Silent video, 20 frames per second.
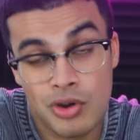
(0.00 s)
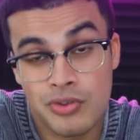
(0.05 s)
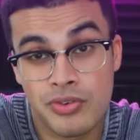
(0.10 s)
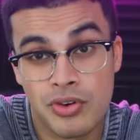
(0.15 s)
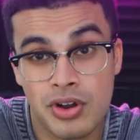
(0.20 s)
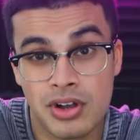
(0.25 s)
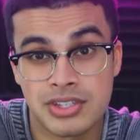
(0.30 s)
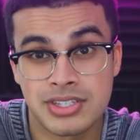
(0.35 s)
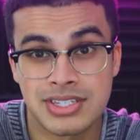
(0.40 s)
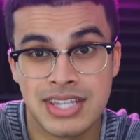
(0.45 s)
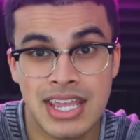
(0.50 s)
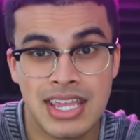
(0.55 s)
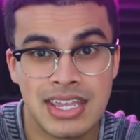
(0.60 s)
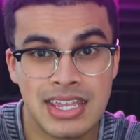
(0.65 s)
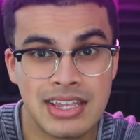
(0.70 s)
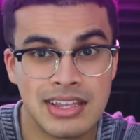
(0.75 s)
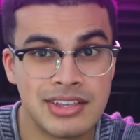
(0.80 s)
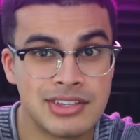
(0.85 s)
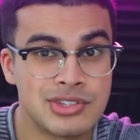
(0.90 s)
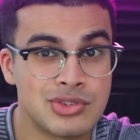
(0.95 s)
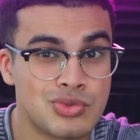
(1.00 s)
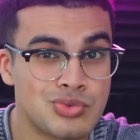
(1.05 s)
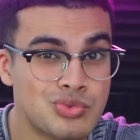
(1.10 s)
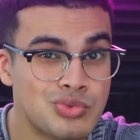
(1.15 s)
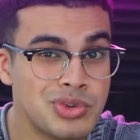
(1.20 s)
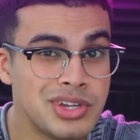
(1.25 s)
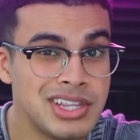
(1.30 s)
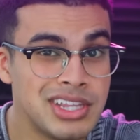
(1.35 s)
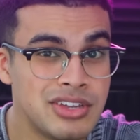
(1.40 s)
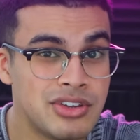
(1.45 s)
Overall, staking is a
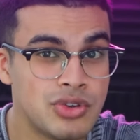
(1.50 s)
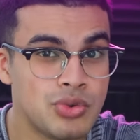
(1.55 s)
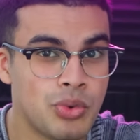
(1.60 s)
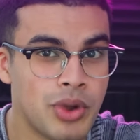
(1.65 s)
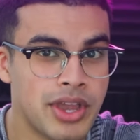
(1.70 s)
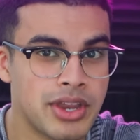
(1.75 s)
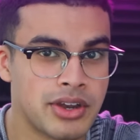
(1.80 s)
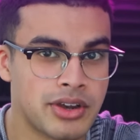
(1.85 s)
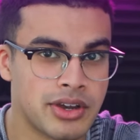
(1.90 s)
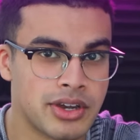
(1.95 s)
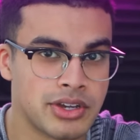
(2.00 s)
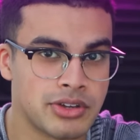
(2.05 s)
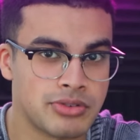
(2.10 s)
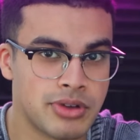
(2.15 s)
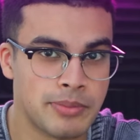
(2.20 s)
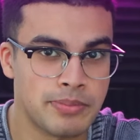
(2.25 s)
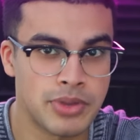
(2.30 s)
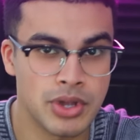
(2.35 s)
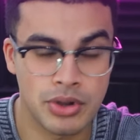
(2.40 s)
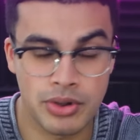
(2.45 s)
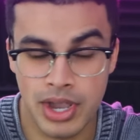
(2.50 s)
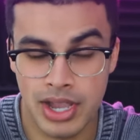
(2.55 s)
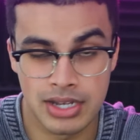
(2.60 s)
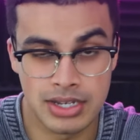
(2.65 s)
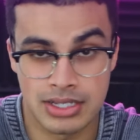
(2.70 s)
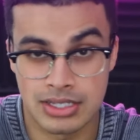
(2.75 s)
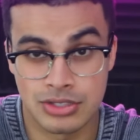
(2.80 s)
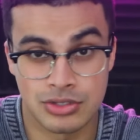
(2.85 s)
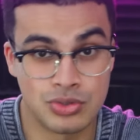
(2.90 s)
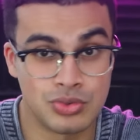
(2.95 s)
really good way to earn crypto,
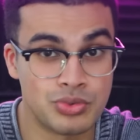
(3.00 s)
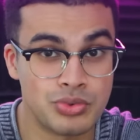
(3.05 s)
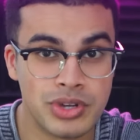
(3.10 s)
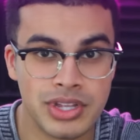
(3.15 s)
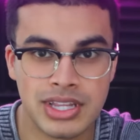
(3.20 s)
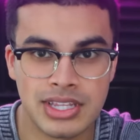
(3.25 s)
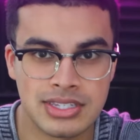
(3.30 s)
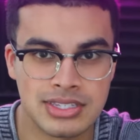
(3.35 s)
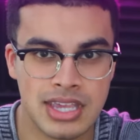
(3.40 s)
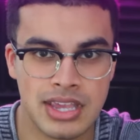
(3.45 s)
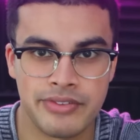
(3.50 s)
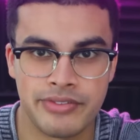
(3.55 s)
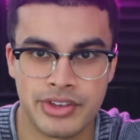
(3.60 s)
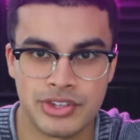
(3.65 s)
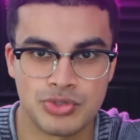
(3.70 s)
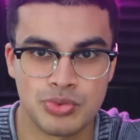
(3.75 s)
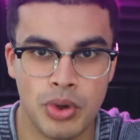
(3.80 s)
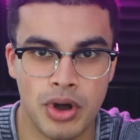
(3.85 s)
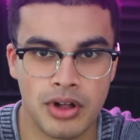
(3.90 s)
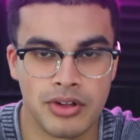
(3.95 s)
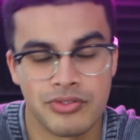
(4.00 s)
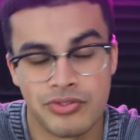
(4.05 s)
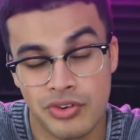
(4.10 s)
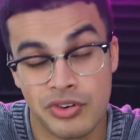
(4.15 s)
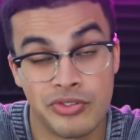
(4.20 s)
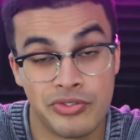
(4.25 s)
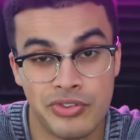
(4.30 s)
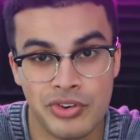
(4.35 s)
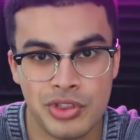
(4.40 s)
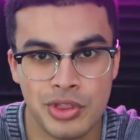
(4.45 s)
and it's really safe as well,
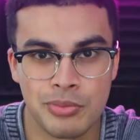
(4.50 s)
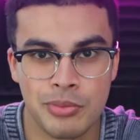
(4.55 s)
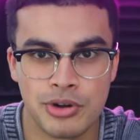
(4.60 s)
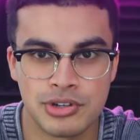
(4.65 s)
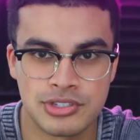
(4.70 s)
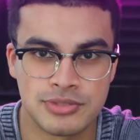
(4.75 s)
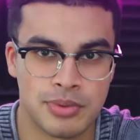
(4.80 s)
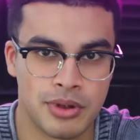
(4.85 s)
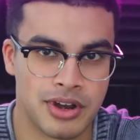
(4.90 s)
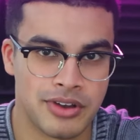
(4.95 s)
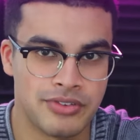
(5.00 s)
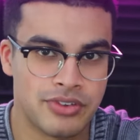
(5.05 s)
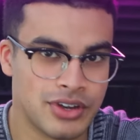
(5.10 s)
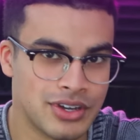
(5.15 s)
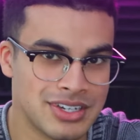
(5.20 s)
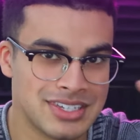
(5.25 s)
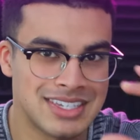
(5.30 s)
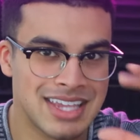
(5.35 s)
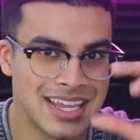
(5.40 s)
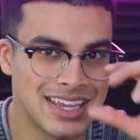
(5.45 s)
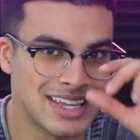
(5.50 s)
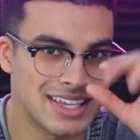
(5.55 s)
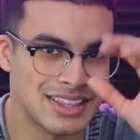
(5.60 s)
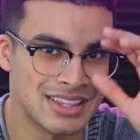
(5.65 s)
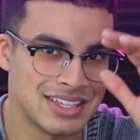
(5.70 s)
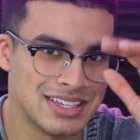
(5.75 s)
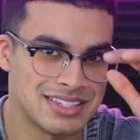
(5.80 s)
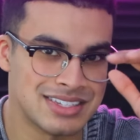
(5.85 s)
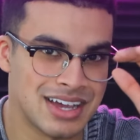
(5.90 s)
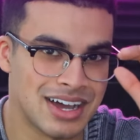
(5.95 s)
for the most part, if you're staking
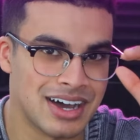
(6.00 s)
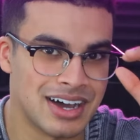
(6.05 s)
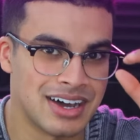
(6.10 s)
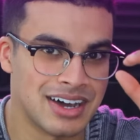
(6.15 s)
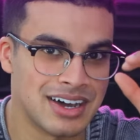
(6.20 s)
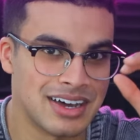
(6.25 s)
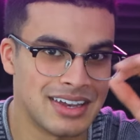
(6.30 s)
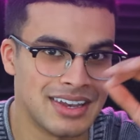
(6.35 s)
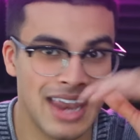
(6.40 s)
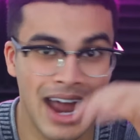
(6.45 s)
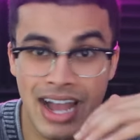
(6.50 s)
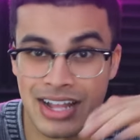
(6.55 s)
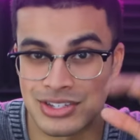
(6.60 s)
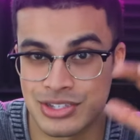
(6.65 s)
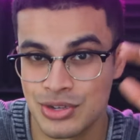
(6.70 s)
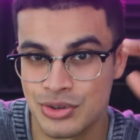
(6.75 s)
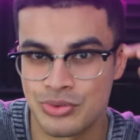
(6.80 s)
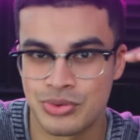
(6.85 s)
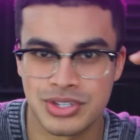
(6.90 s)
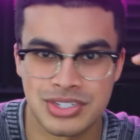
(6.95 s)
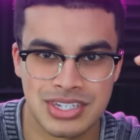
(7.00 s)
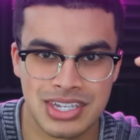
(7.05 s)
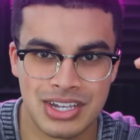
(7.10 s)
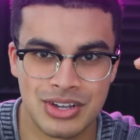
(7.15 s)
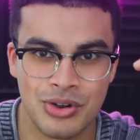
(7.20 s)
these not so risky